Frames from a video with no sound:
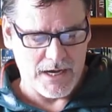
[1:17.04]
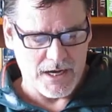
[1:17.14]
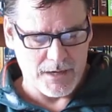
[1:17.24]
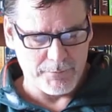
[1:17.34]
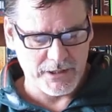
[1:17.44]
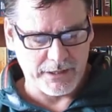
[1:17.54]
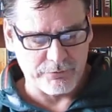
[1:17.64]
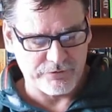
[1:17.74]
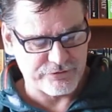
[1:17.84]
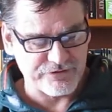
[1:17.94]
Um, okay,
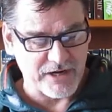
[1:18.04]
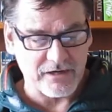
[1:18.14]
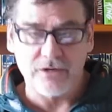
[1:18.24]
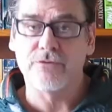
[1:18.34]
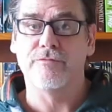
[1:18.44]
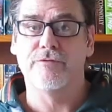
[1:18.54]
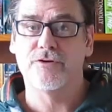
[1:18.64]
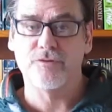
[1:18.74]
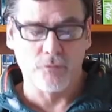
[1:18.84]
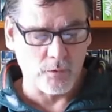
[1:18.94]
well shout out to,
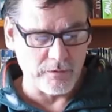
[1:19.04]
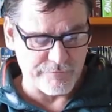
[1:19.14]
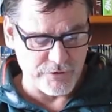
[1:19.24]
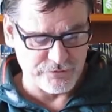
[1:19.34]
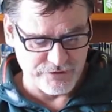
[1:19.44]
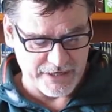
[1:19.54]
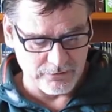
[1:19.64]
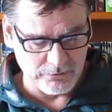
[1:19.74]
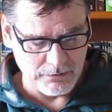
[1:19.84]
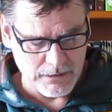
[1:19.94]
first of all, the first
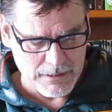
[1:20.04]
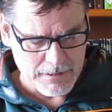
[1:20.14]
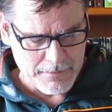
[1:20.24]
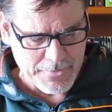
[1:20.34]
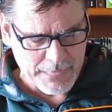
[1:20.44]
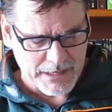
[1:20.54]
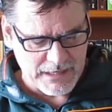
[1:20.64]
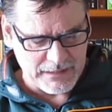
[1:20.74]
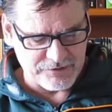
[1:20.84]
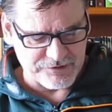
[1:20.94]
channel
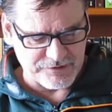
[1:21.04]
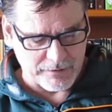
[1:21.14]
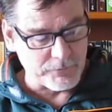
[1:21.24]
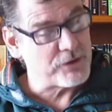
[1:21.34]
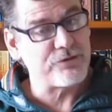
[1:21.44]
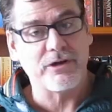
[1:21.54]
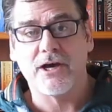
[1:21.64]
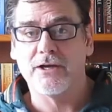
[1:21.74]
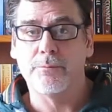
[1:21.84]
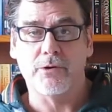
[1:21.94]
is, I'm not sure
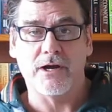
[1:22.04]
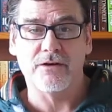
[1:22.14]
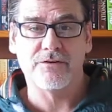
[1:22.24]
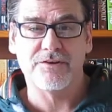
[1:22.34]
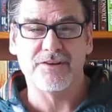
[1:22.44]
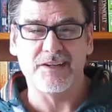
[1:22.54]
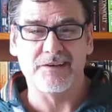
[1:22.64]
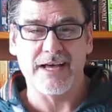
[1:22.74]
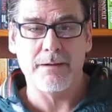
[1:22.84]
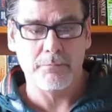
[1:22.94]
how you pronounce his
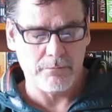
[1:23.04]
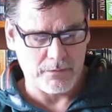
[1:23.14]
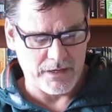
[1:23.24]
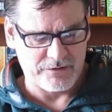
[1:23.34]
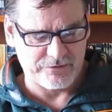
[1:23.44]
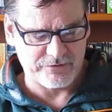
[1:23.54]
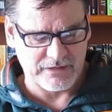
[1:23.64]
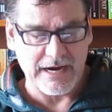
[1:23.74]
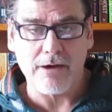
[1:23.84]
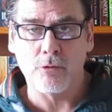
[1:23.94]
name, it's
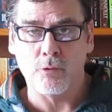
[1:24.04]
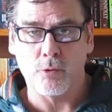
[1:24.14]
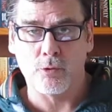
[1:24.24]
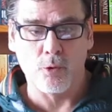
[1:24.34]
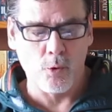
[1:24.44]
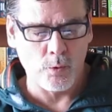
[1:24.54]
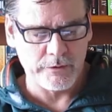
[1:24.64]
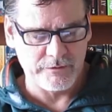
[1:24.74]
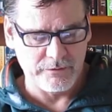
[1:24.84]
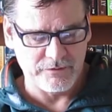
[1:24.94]
Cloud or Claude
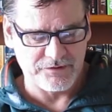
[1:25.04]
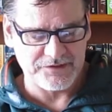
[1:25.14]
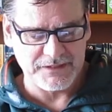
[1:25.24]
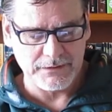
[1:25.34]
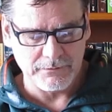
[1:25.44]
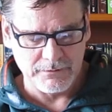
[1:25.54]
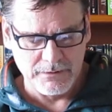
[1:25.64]
C.